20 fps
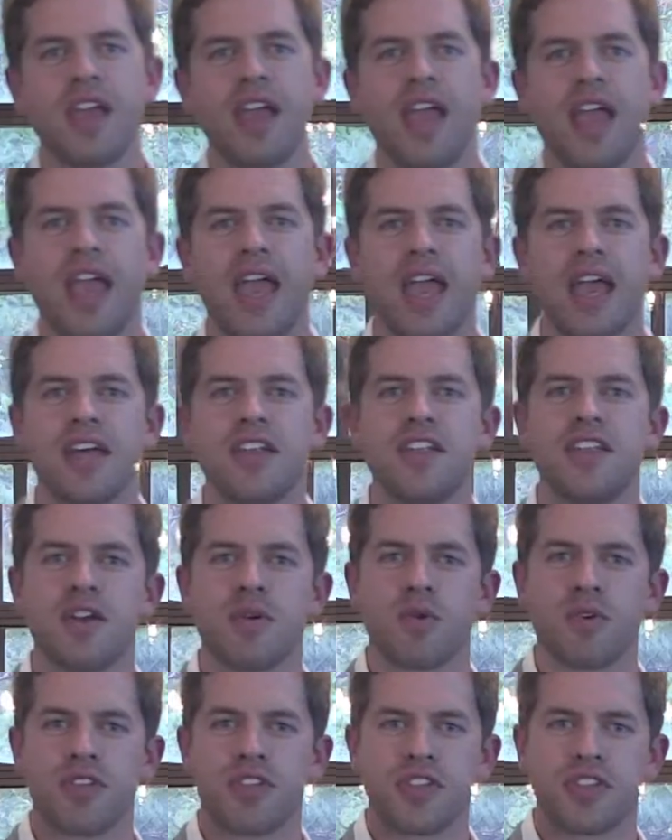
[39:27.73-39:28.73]
and there
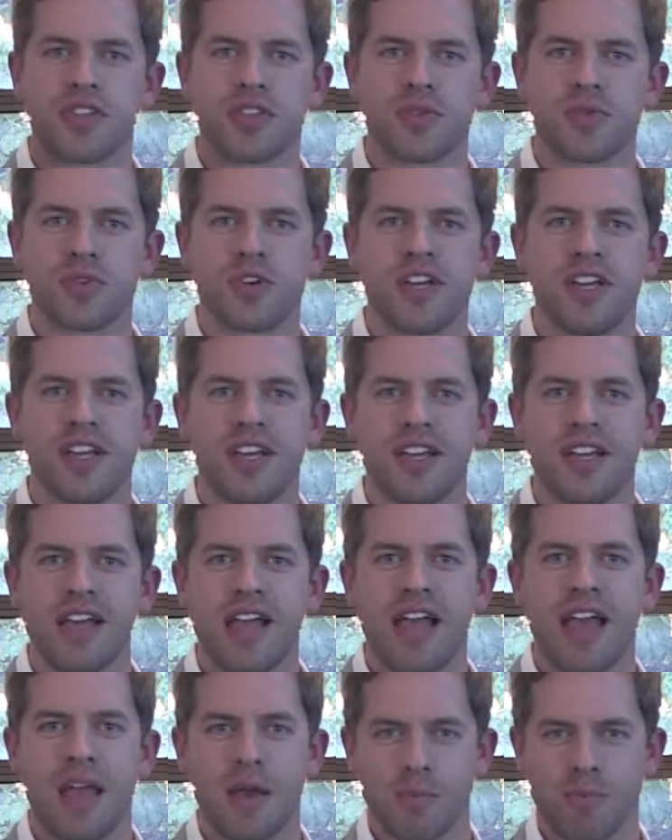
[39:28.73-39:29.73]
were 3
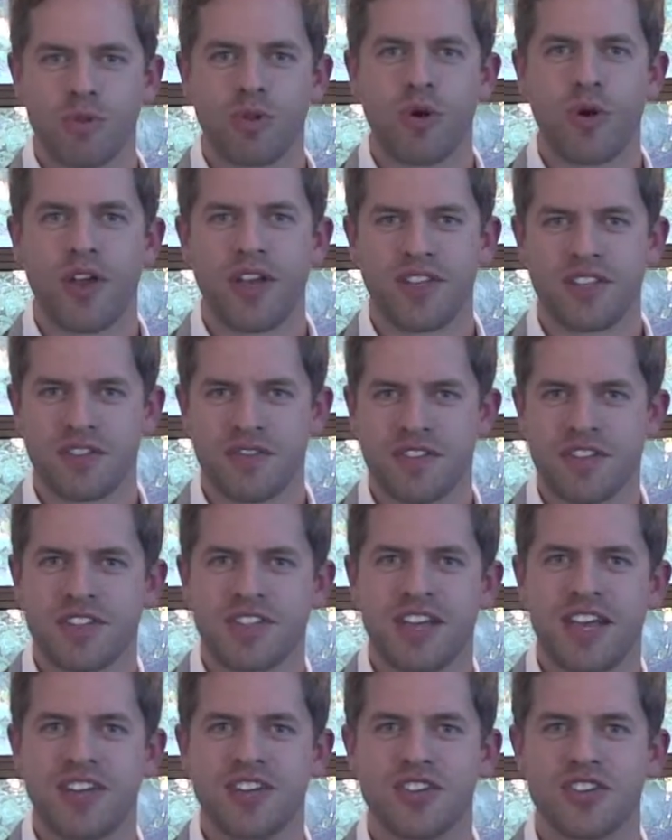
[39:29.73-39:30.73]
employees of this
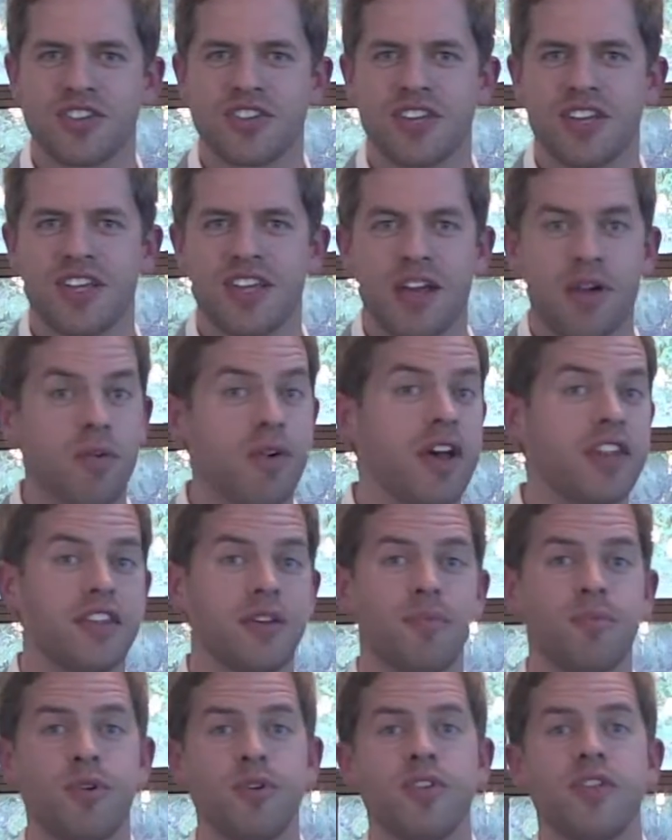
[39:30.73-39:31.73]
agency that were at the
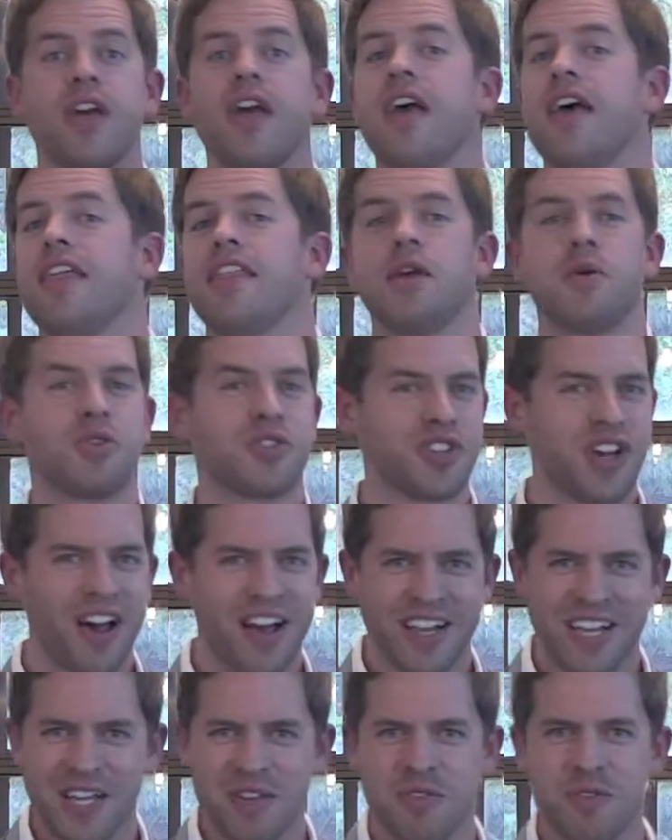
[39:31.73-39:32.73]
booth. They were
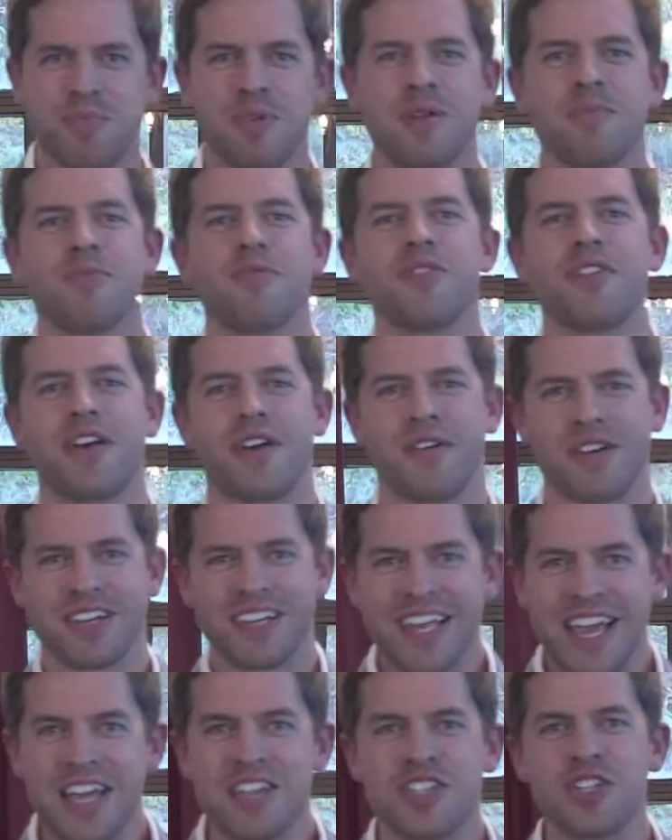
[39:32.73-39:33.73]
talking with people, they were
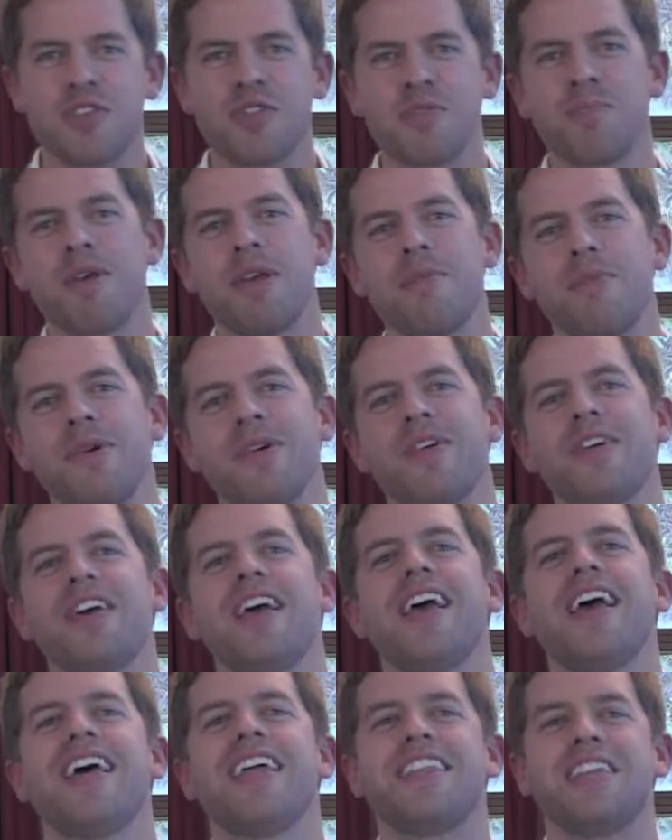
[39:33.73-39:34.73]
engaging with people,
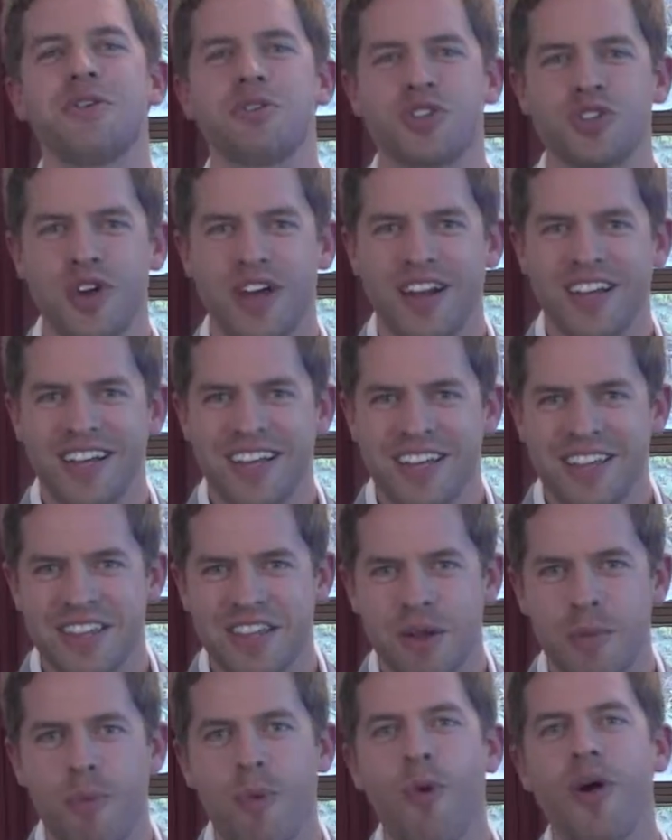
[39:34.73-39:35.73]
they were trying to get
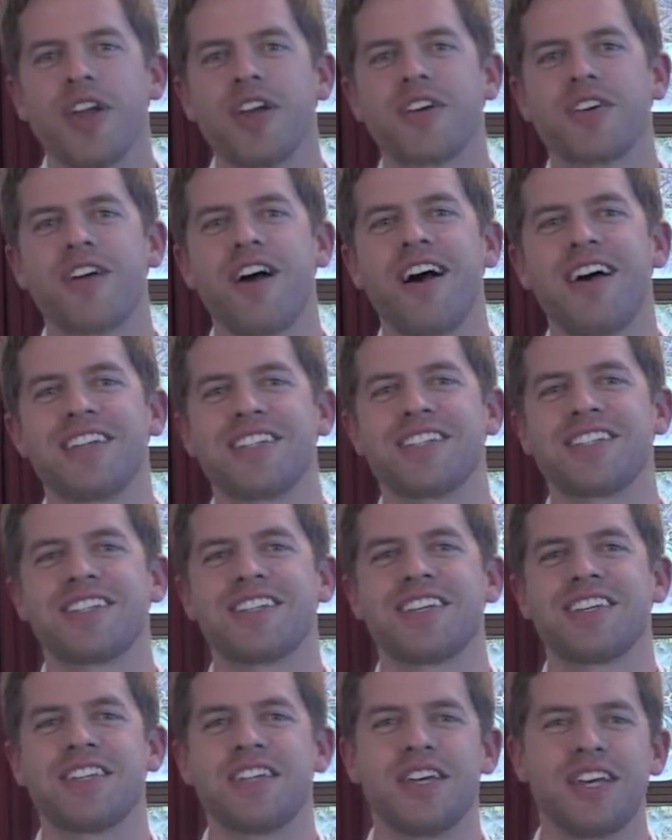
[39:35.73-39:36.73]
their point across,
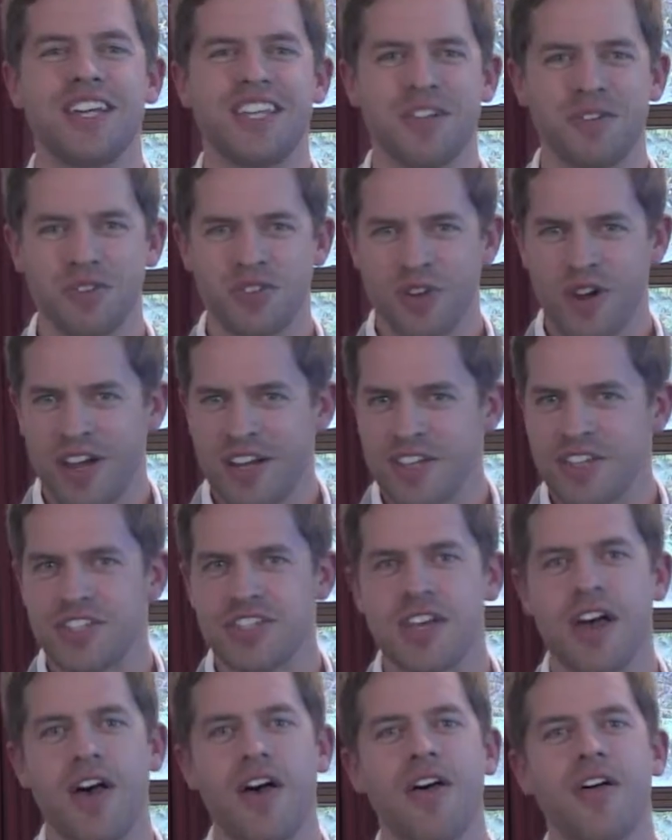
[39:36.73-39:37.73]
they were trying to
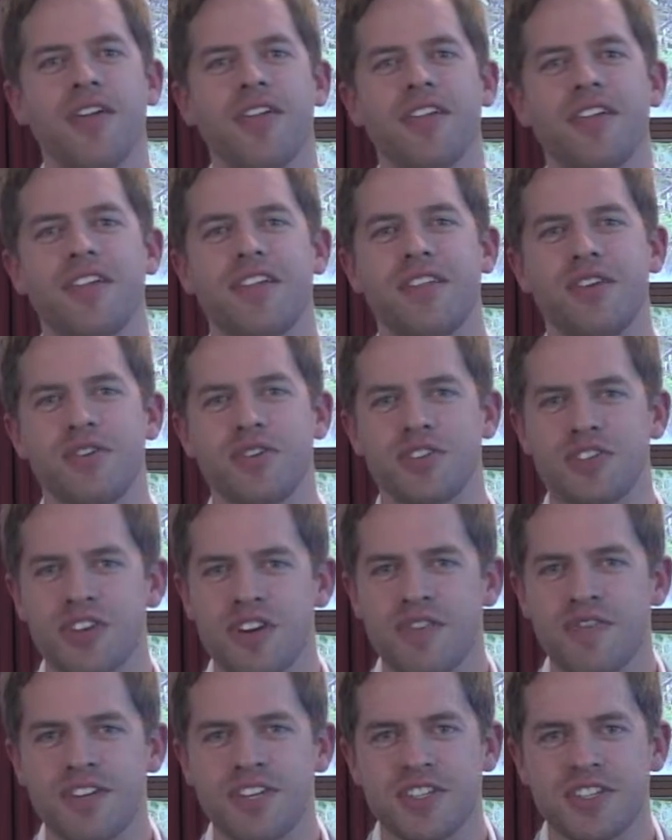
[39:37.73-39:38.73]
sell their
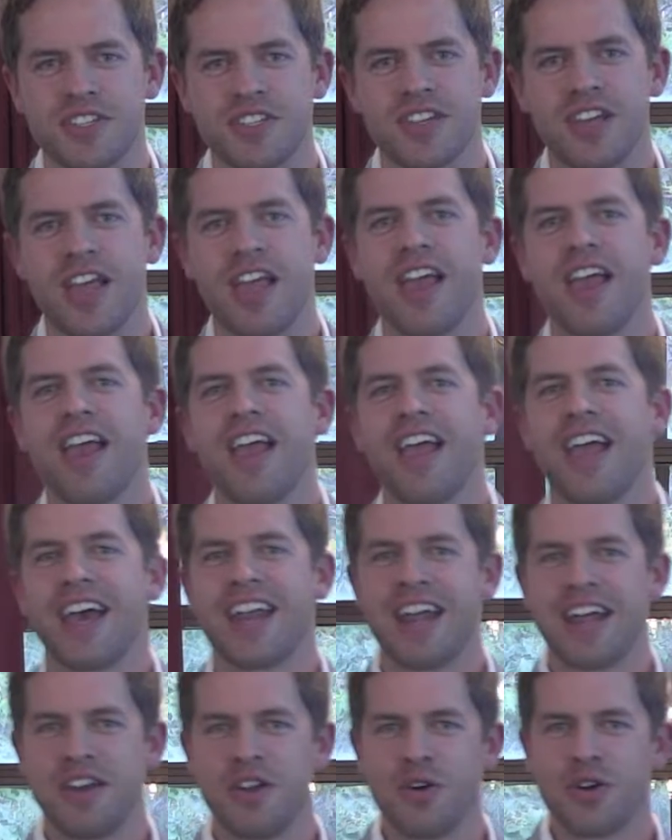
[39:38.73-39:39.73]
service. And
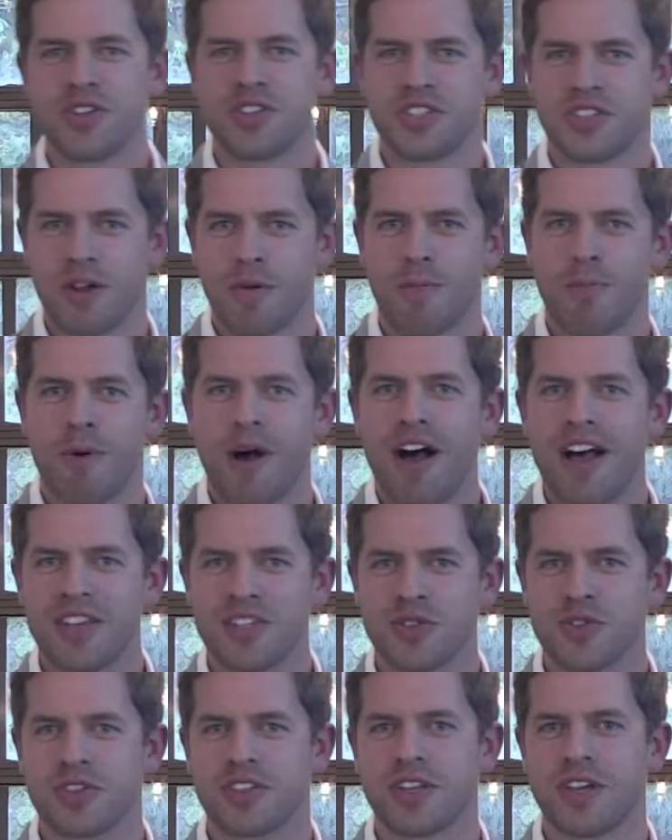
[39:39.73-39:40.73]
I noticed their boss
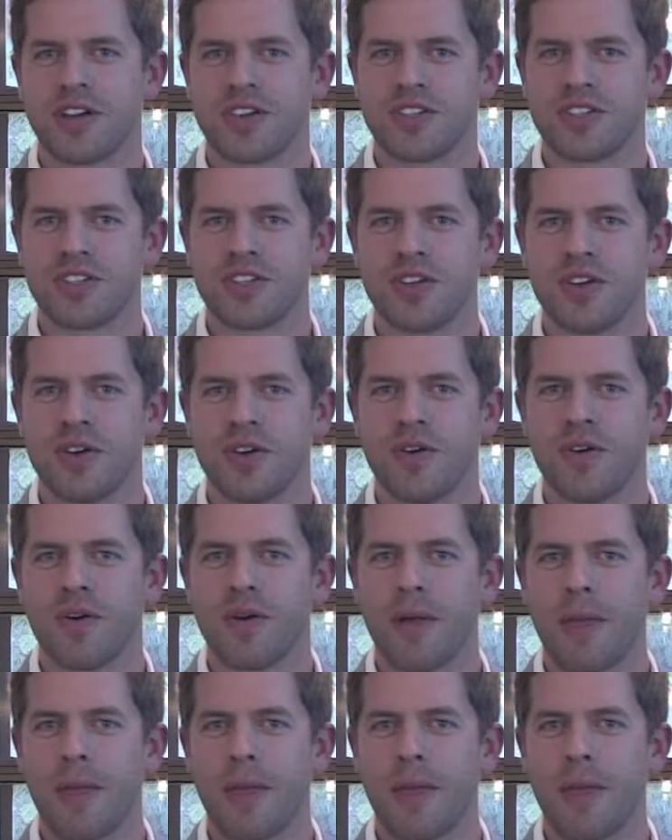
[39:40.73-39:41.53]
was there too,